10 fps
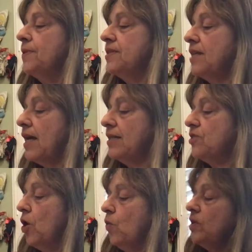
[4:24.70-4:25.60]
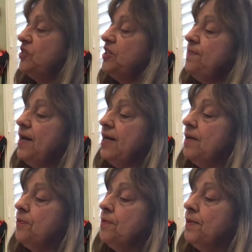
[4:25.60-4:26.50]
Besides, once she made
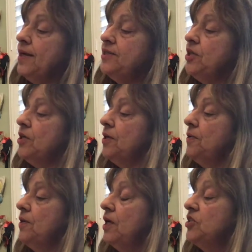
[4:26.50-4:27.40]
up her mind to go,